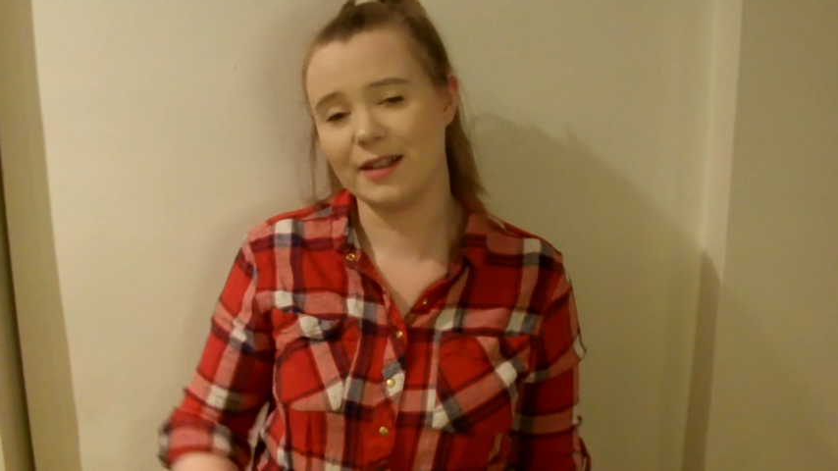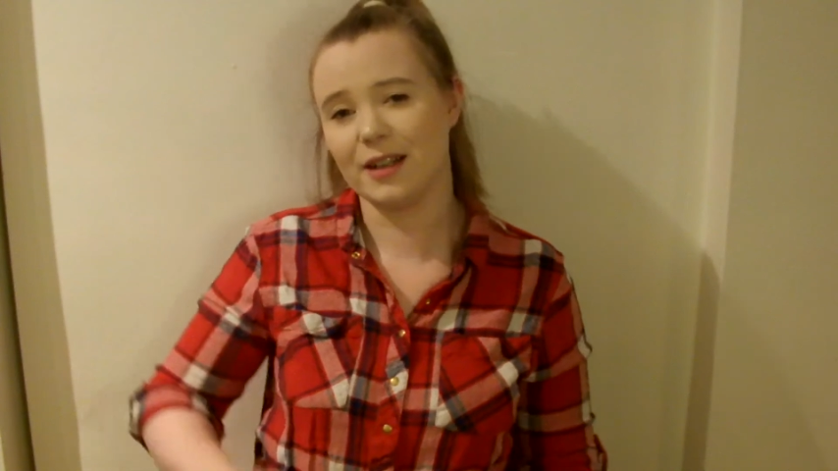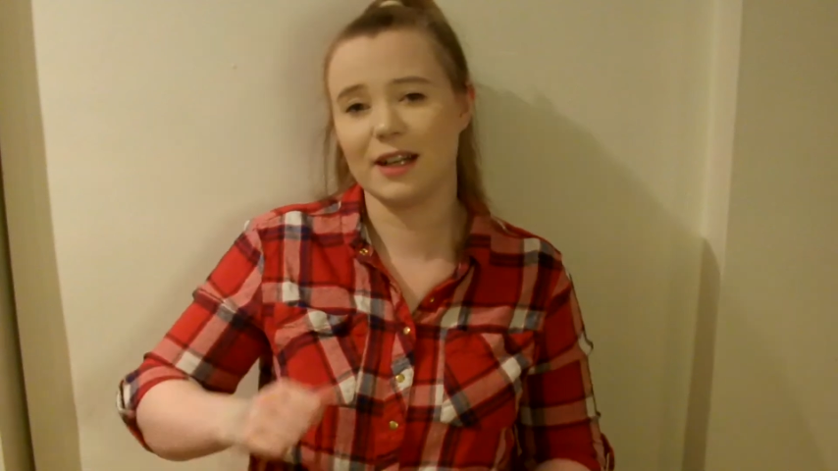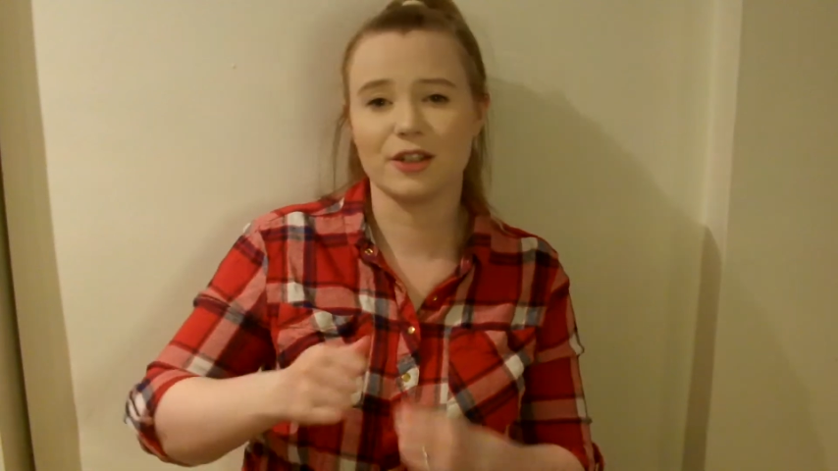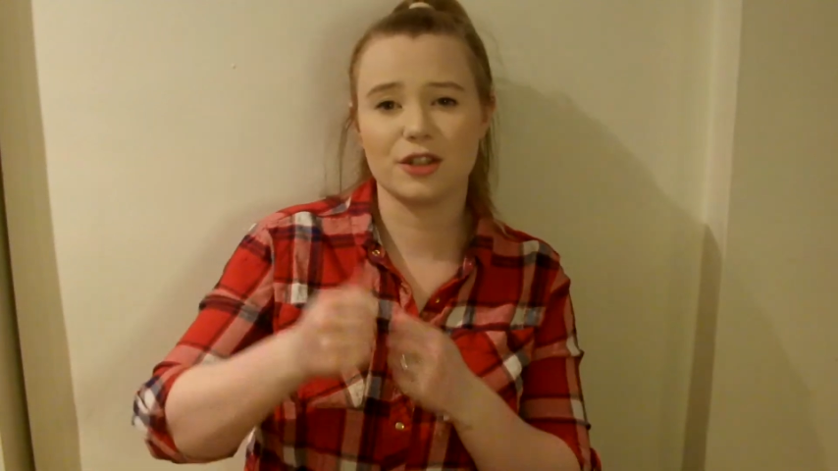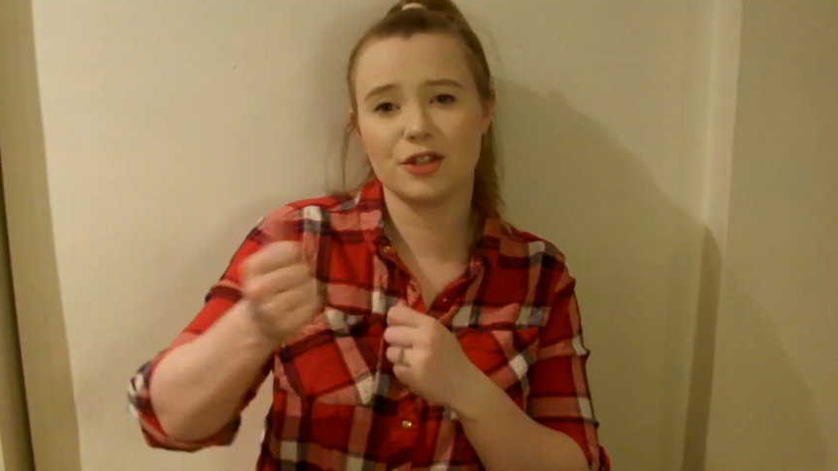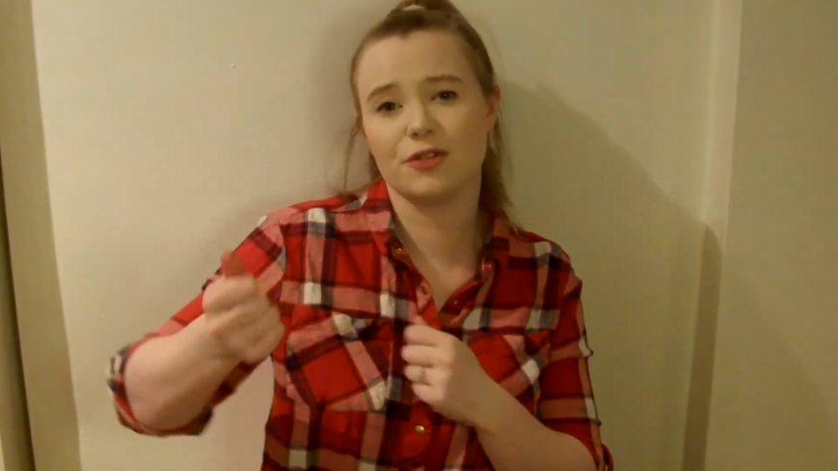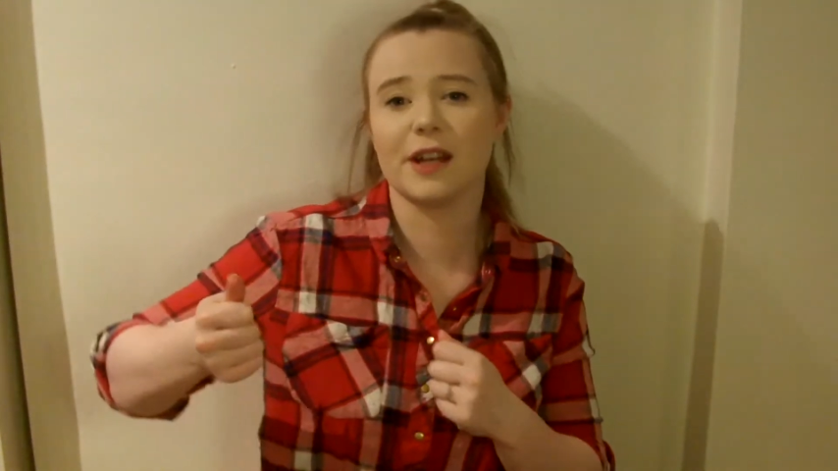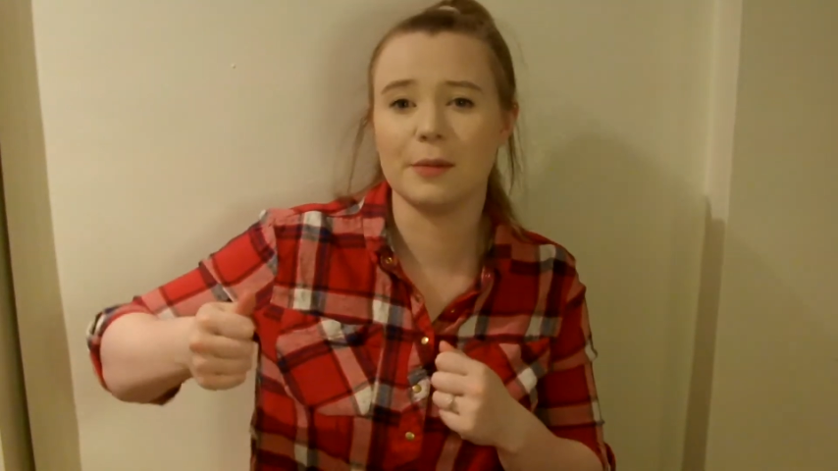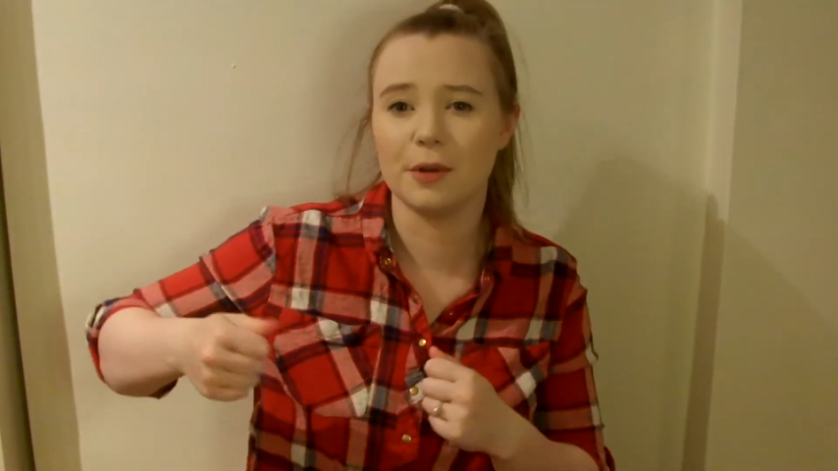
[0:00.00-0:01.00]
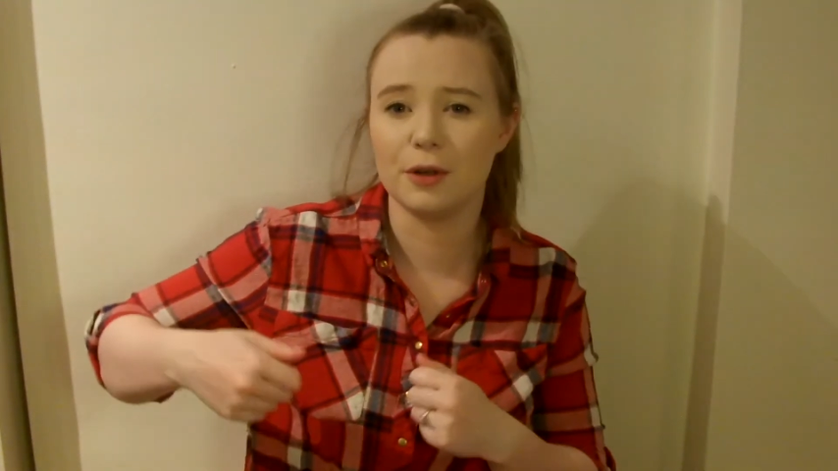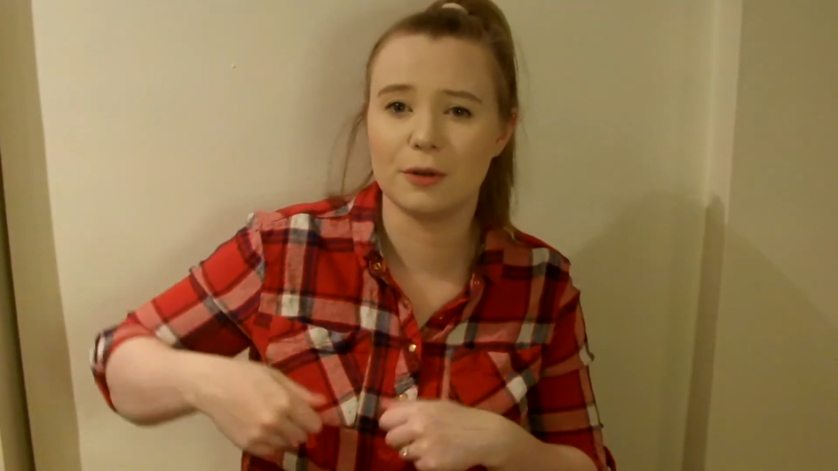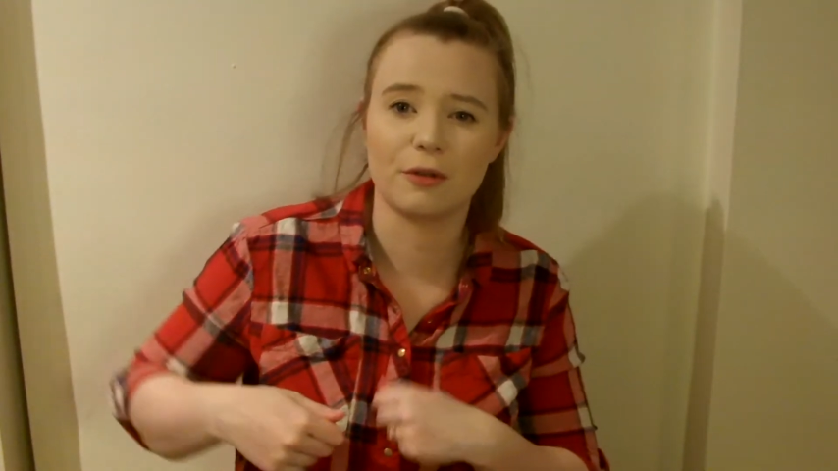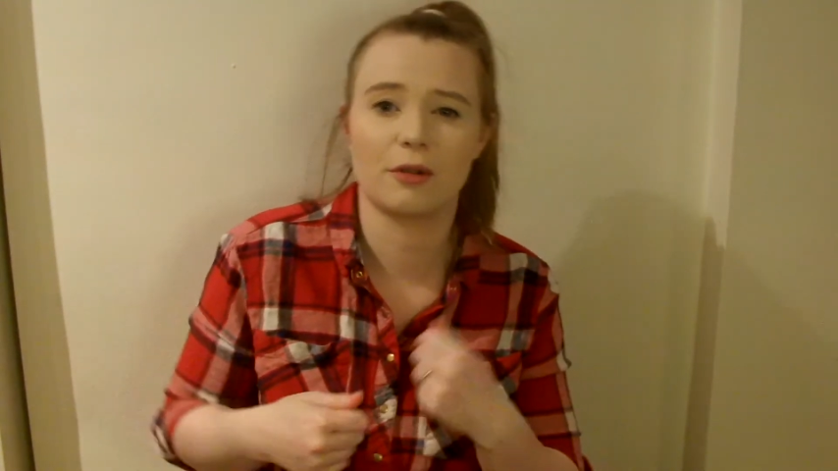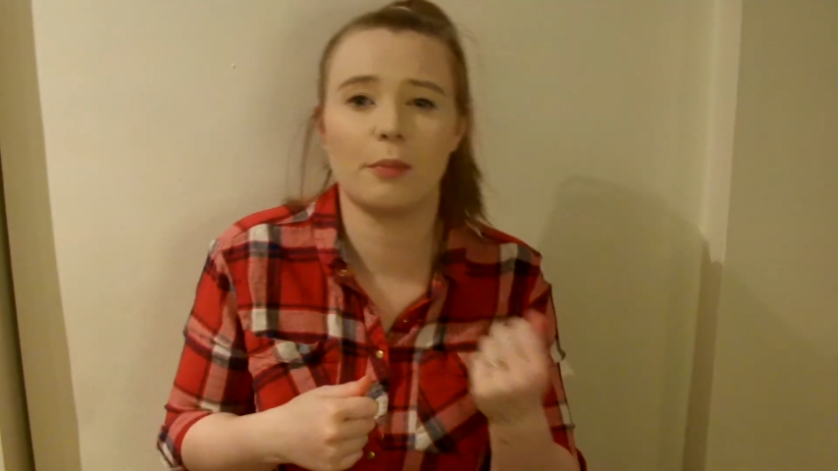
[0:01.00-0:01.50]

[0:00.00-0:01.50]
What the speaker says: and like a streamer or a